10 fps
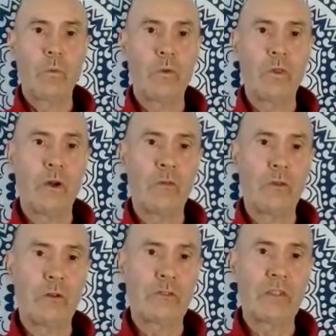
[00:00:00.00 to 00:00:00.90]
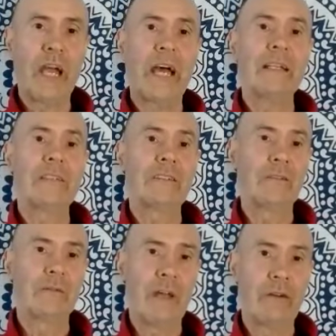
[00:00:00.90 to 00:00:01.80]
you know, the chalice
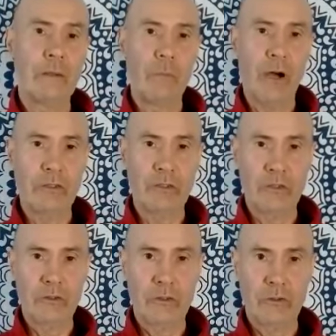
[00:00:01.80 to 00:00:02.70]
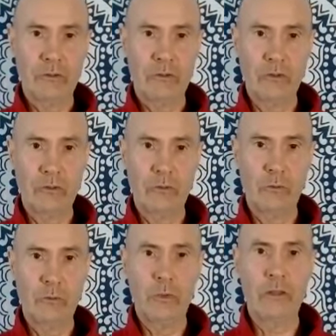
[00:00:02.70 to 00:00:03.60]
is very much to do
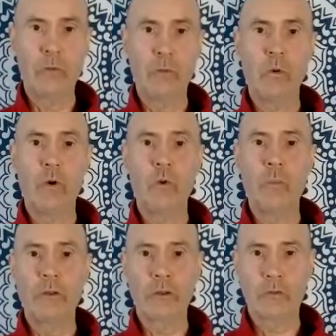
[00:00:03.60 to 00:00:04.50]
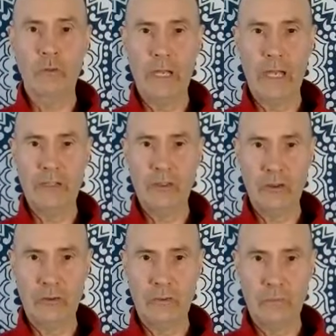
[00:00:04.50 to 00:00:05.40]
with the womb and
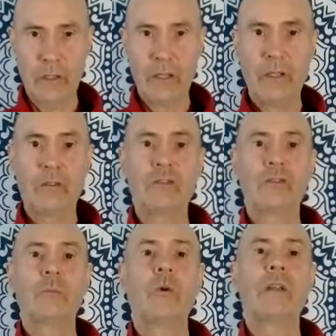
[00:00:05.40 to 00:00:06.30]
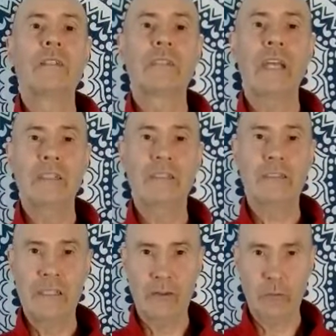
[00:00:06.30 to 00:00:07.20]
creation. The small
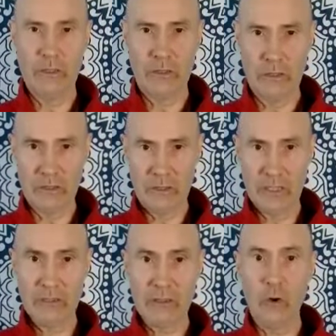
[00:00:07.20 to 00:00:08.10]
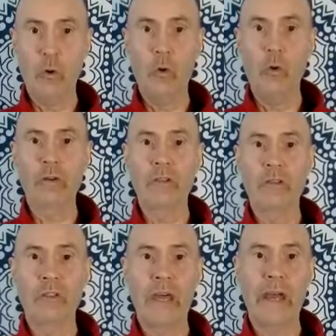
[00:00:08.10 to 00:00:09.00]
intestines, which are the sister organ
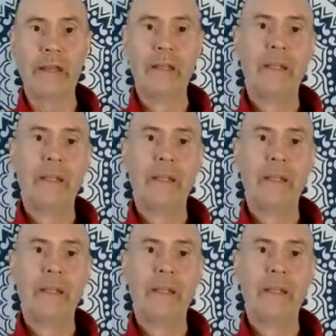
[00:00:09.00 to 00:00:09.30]
to that,